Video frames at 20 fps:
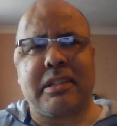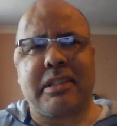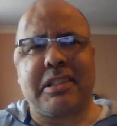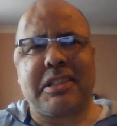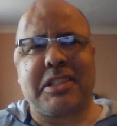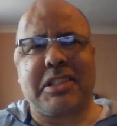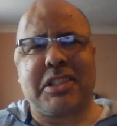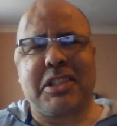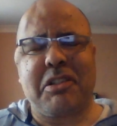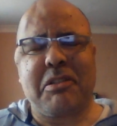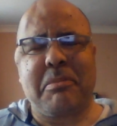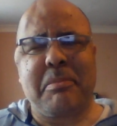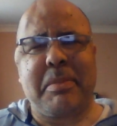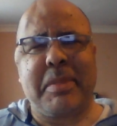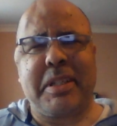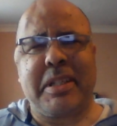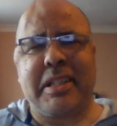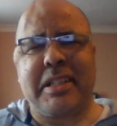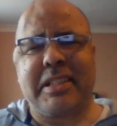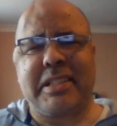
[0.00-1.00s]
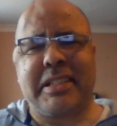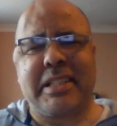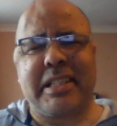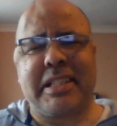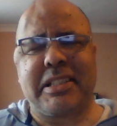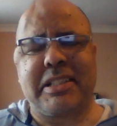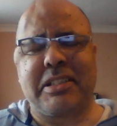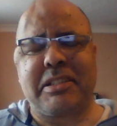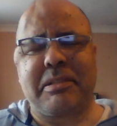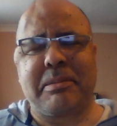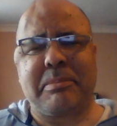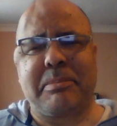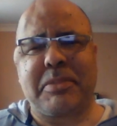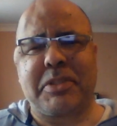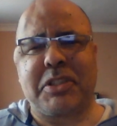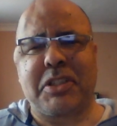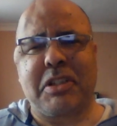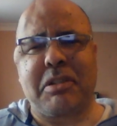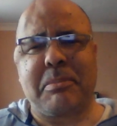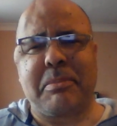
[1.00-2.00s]
There's so many
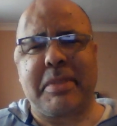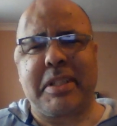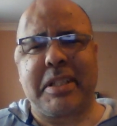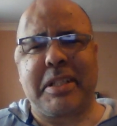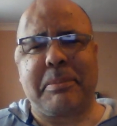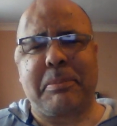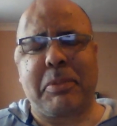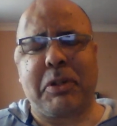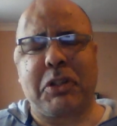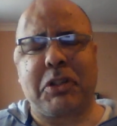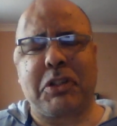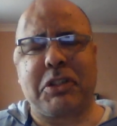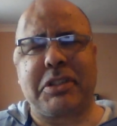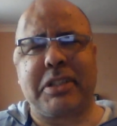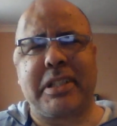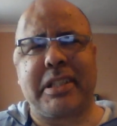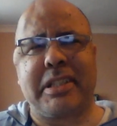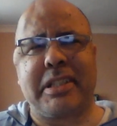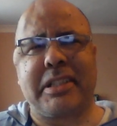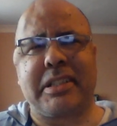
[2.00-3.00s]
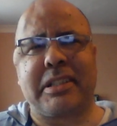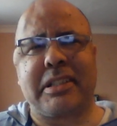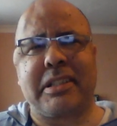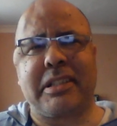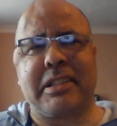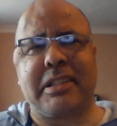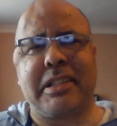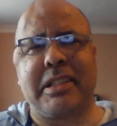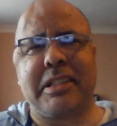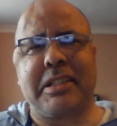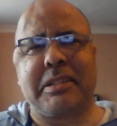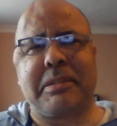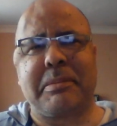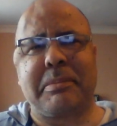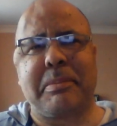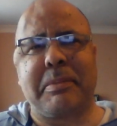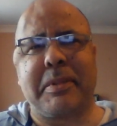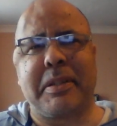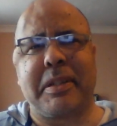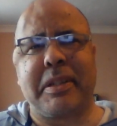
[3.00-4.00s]
systems, so many policies that need
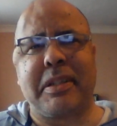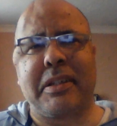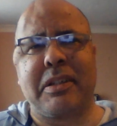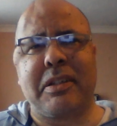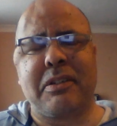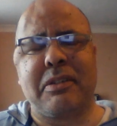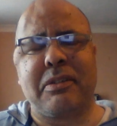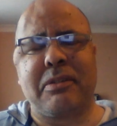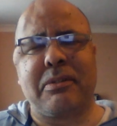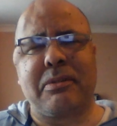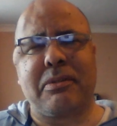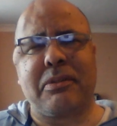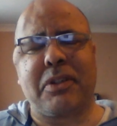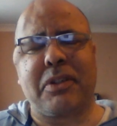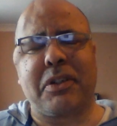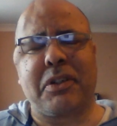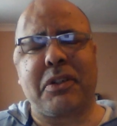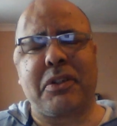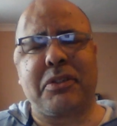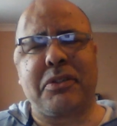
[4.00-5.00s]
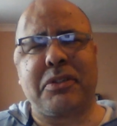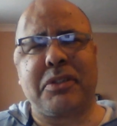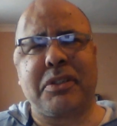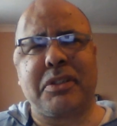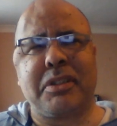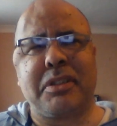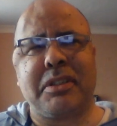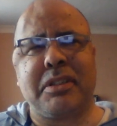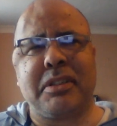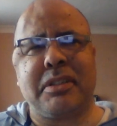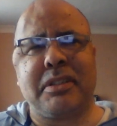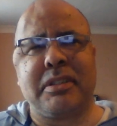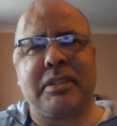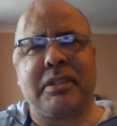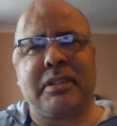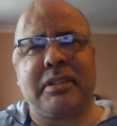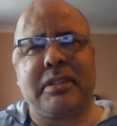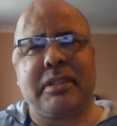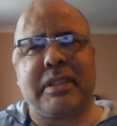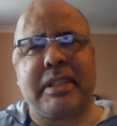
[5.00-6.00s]
to be followed.
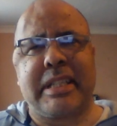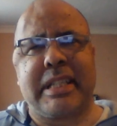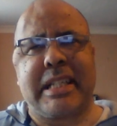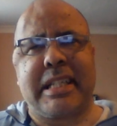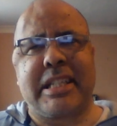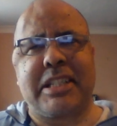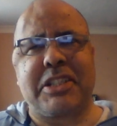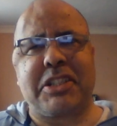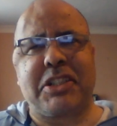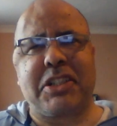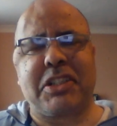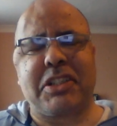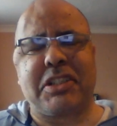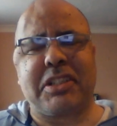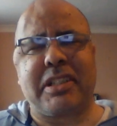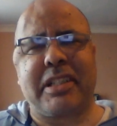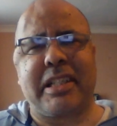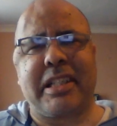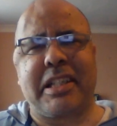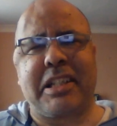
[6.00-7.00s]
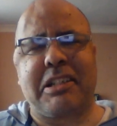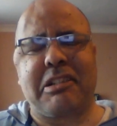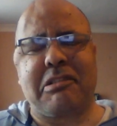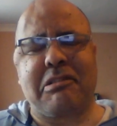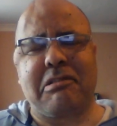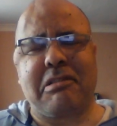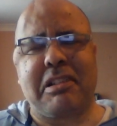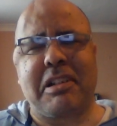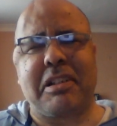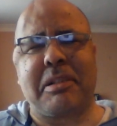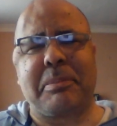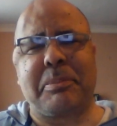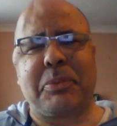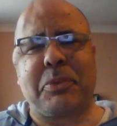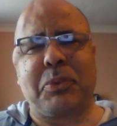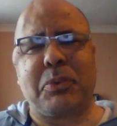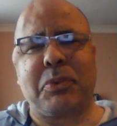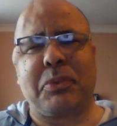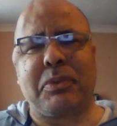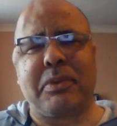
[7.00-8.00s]
It's just an
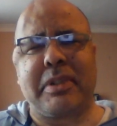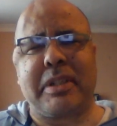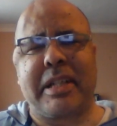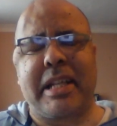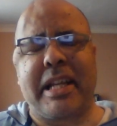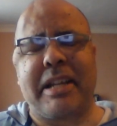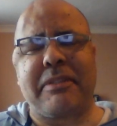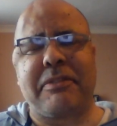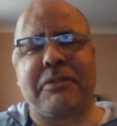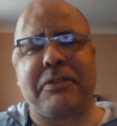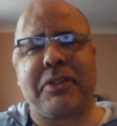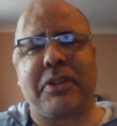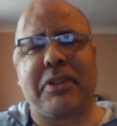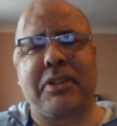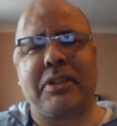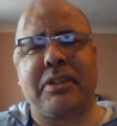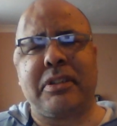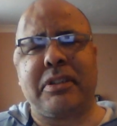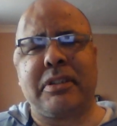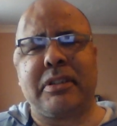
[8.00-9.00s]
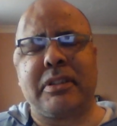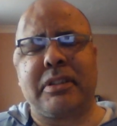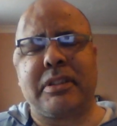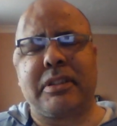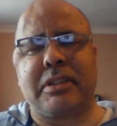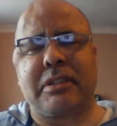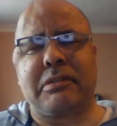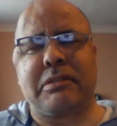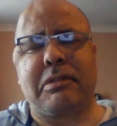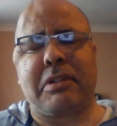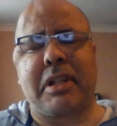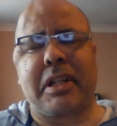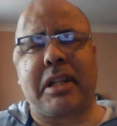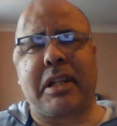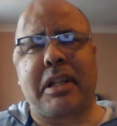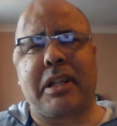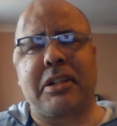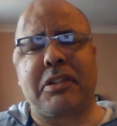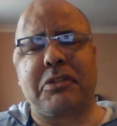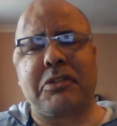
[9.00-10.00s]
incredible effort to run
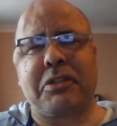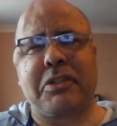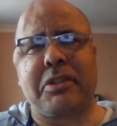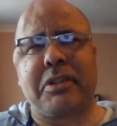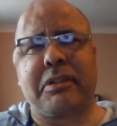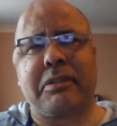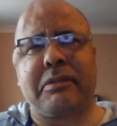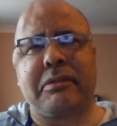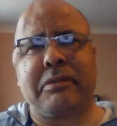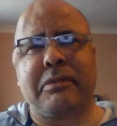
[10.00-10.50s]
a country.